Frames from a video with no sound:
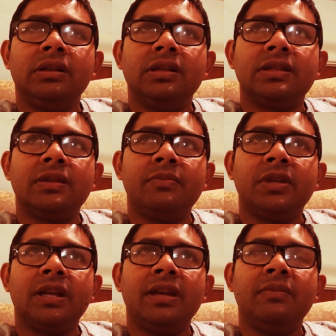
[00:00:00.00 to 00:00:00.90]

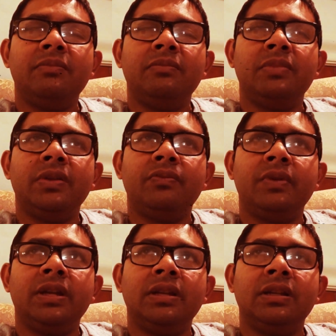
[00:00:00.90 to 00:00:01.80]
sometime
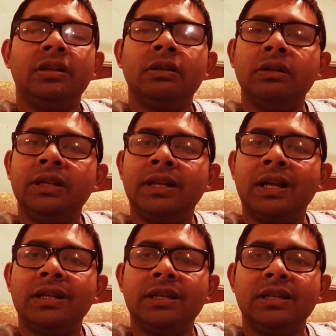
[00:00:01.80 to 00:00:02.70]
between the early
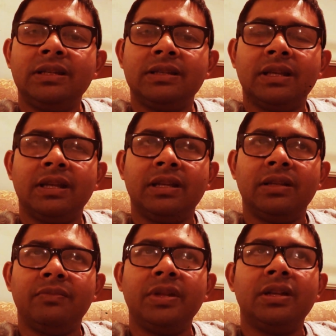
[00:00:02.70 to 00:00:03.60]
90s
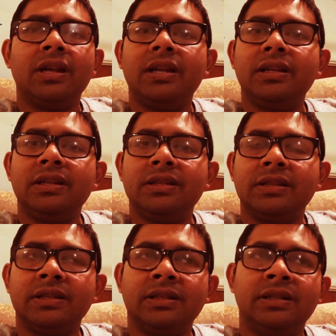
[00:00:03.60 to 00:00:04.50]
and the mid
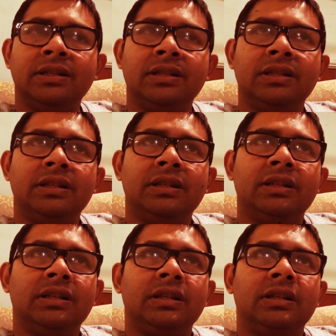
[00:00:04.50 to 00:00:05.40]
90s.
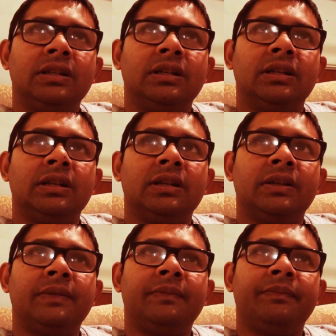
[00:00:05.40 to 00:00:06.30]

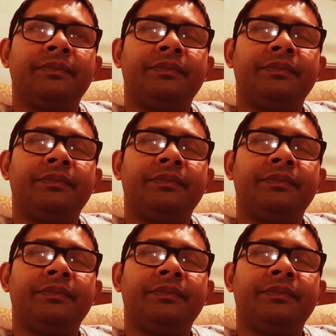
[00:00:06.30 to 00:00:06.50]
Um,